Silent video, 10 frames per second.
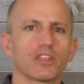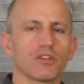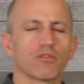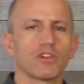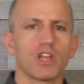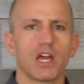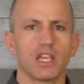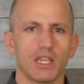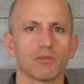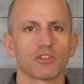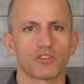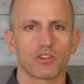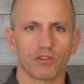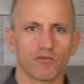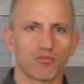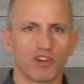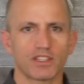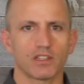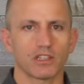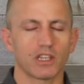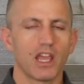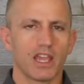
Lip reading: that you're not able to serve presently,